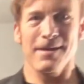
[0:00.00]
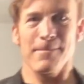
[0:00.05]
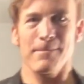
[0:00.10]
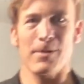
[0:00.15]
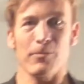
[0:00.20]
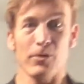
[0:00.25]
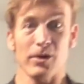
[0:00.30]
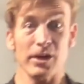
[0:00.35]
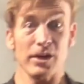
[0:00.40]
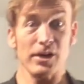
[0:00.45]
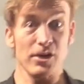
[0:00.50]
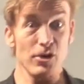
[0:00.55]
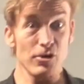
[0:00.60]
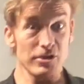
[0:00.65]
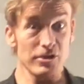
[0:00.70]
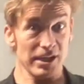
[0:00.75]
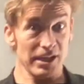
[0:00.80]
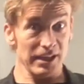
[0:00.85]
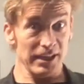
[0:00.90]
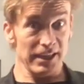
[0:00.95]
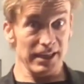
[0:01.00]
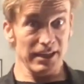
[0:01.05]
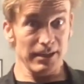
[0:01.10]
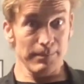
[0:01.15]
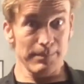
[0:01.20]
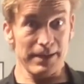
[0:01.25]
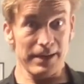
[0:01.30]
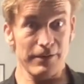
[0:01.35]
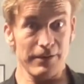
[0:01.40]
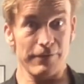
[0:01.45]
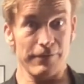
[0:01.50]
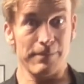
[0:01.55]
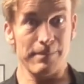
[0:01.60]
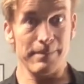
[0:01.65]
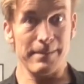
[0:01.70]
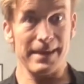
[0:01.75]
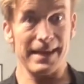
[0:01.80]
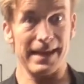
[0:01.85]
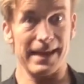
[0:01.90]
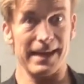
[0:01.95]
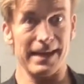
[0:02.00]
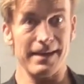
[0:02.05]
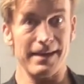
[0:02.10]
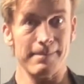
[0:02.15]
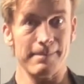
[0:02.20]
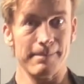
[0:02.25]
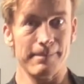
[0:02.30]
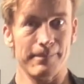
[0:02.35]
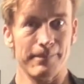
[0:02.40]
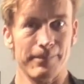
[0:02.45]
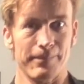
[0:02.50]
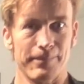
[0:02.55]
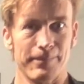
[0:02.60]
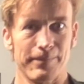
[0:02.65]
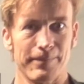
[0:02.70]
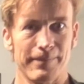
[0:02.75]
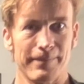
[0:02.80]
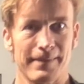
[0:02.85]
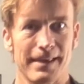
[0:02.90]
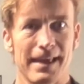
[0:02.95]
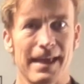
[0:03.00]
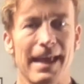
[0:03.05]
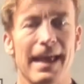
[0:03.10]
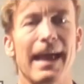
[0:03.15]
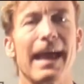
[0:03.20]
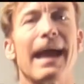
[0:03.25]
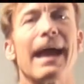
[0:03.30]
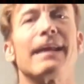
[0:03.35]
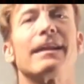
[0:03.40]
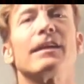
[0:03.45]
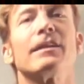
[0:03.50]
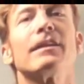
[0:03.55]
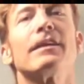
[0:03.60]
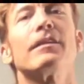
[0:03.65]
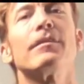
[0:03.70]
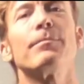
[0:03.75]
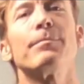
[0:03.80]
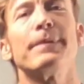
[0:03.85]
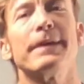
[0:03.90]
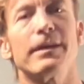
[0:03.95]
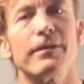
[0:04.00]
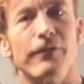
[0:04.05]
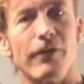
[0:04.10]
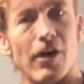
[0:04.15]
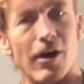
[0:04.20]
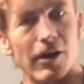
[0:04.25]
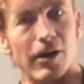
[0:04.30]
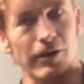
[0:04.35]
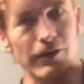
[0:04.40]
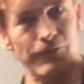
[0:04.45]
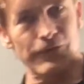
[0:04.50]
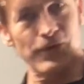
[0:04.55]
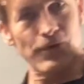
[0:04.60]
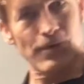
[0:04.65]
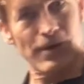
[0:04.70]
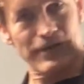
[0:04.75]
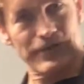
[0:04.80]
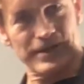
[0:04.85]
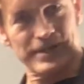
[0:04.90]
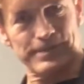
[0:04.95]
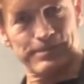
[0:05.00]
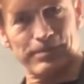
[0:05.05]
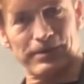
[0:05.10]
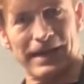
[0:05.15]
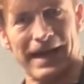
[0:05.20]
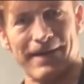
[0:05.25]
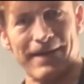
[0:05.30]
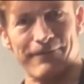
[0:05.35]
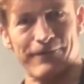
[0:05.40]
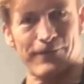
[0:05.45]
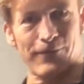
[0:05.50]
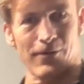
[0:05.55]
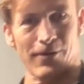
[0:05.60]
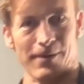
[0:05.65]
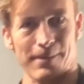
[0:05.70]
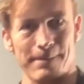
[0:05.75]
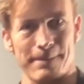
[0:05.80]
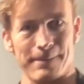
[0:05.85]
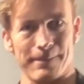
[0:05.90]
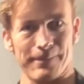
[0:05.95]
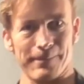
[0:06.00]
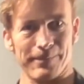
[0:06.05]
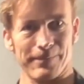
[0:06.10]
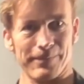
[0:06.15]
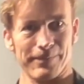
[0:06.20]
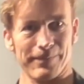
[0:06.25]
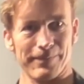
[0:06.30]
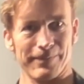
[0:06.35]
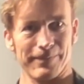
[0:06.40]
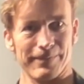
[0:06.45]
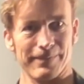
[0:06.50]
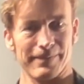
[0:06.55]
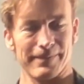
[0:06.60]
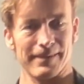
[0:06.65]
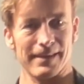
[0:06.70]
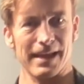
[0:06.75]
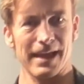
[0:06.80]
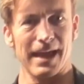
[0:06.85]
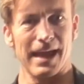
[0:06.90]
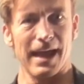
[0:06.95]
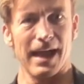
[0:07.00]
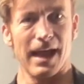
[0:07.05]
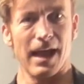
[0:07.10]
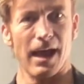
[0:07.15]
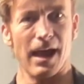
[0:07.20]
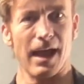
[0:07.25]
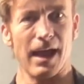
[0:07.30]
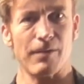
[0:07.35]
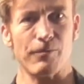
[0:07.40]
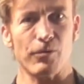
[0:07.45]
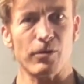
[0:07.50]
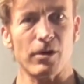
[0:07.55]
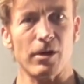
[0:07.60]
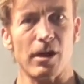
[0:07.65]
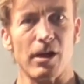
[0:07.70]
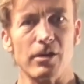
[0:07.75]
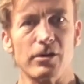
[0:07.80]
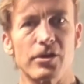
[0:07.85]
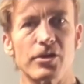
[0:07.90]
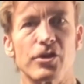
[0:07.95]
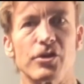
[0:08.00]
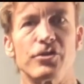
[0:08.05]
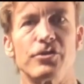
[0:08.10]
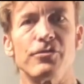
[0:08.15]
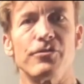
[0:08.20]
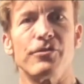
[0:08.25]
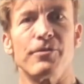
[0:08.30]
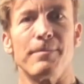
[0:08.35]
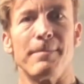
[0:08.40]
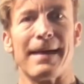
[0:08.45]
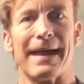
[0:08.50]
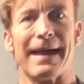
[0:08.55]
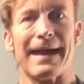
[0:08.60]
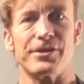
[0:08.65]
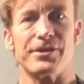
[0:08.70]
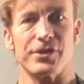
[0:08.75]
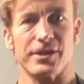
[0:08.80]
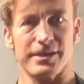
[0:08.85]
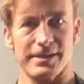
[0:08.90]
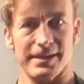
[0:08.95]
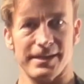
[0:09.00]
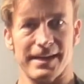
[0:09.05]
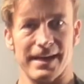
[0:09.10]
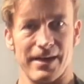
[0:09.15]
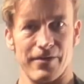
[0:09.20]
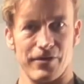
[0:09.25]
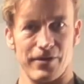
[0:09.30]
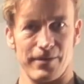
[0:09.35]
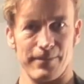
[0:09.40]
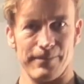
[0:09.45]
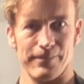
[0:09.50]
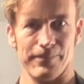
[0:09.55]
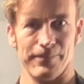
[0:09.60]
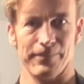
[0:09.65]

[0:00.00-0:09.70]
But we're going to use a little bit of me and a little bit of all of you on this platform, and we're all going to do the magic together.